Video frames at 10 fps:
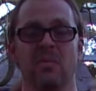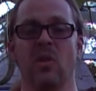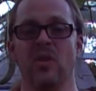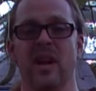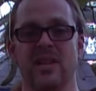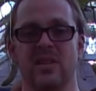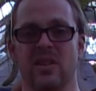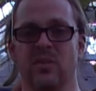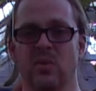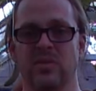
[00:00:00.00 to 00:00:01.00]
Mother Nature's
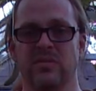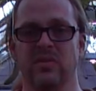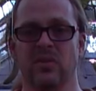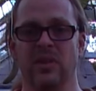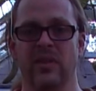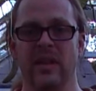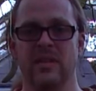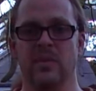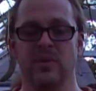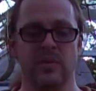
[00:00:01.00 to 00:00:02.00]
going to water them for you really
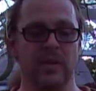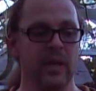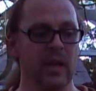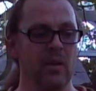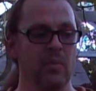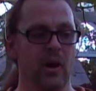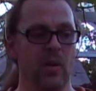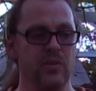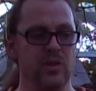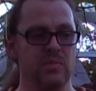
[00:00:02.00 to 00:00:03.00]
to be honest with you but
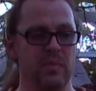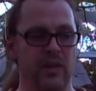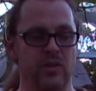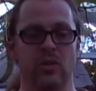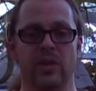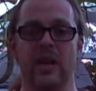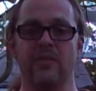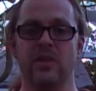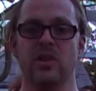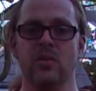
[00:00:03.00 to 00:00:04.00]
I would just make sure that
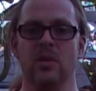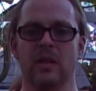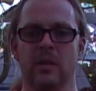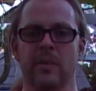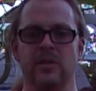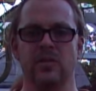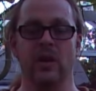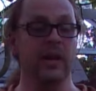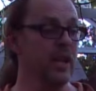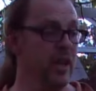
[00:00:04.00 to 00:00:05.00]
if they do run a little bit
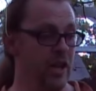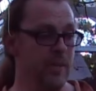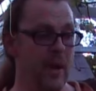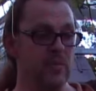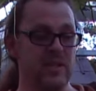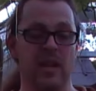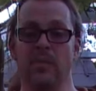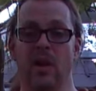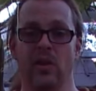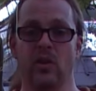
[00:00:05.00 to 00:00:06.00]
dry and you'll be able to tell
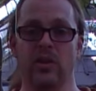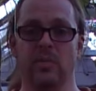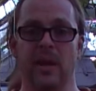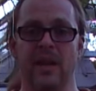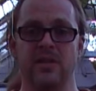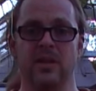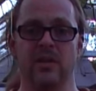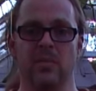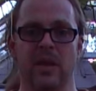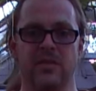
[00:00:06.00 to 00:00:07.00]
by the look of the plant you know
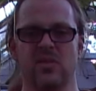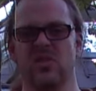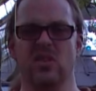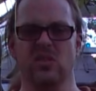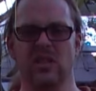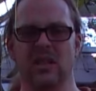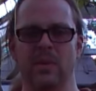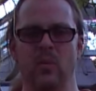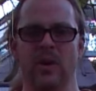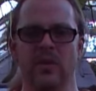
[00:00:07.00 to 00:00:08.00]
the plant will start to look a little
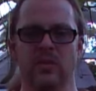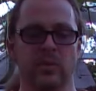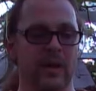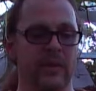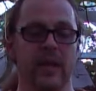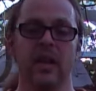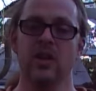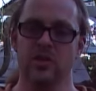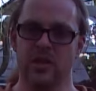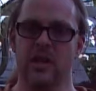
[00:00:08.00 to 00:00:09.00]
bit withered or whatever
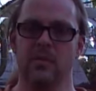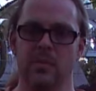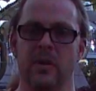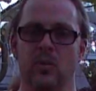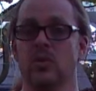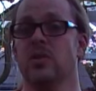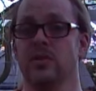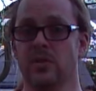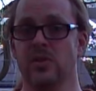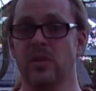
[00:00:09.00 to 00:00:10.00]
just give them a bit of water
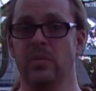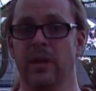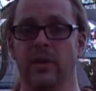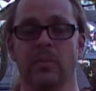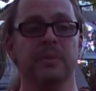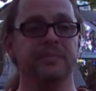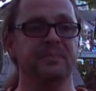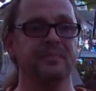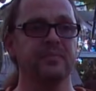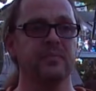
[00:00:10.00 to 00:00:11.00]
and they'll soon pick up
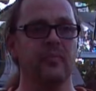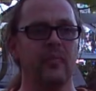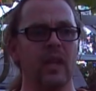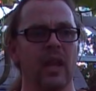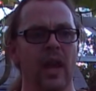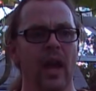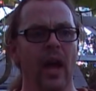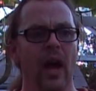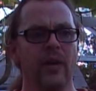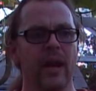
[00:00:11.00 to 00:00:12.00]

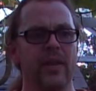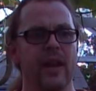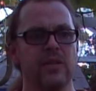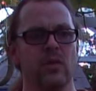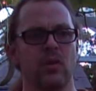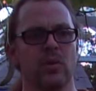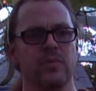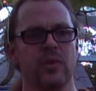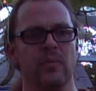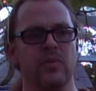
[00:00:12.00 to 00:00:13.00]
okay the next one
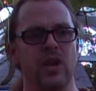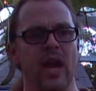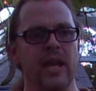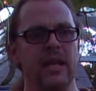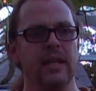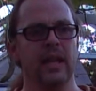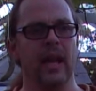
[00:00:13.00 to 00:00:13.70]
comes from Jane